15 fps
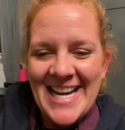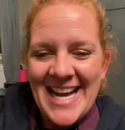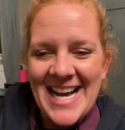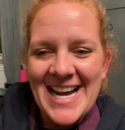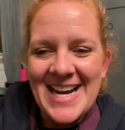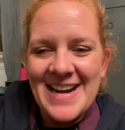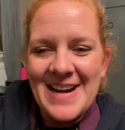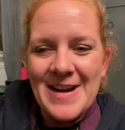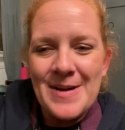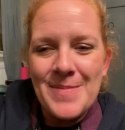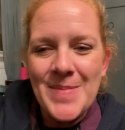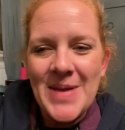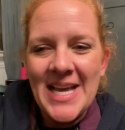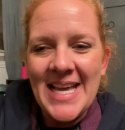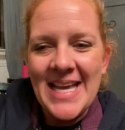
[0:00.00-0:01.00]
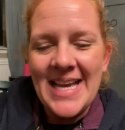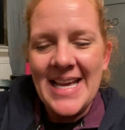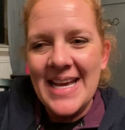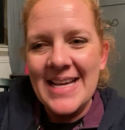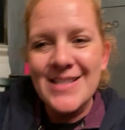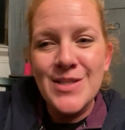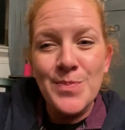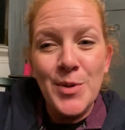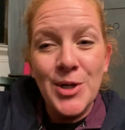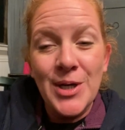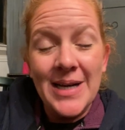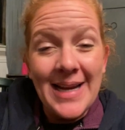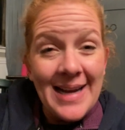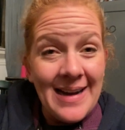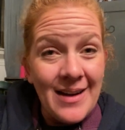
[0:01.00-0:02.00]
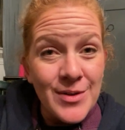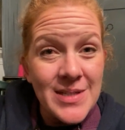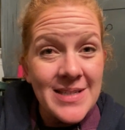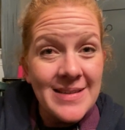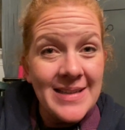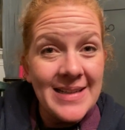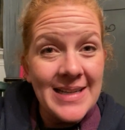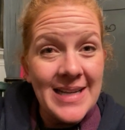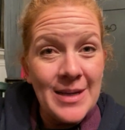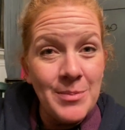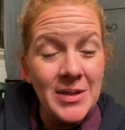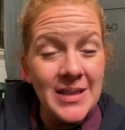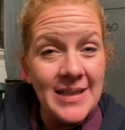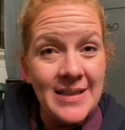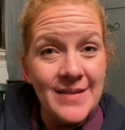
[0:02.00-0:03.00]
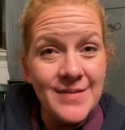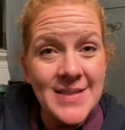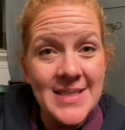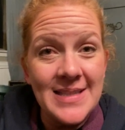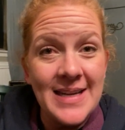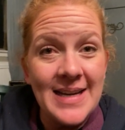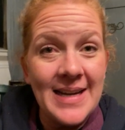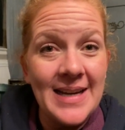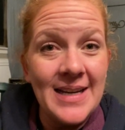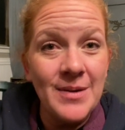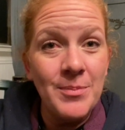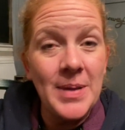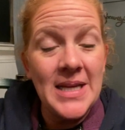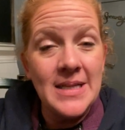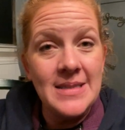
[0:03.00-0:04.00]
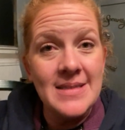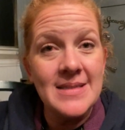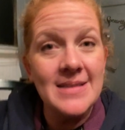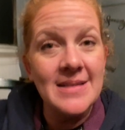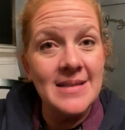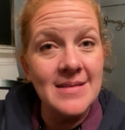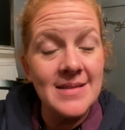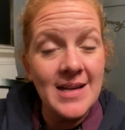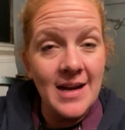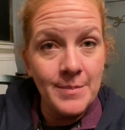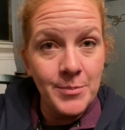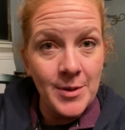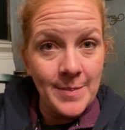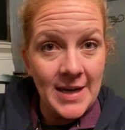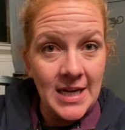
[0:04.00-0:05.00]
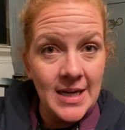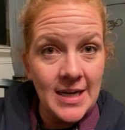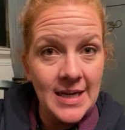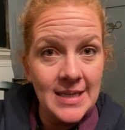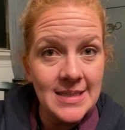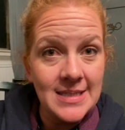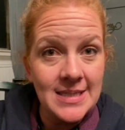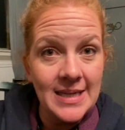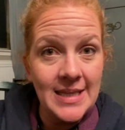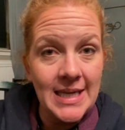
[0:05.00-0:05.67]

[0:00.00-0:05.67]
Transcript: He has put out that he believes that Pence is compromised and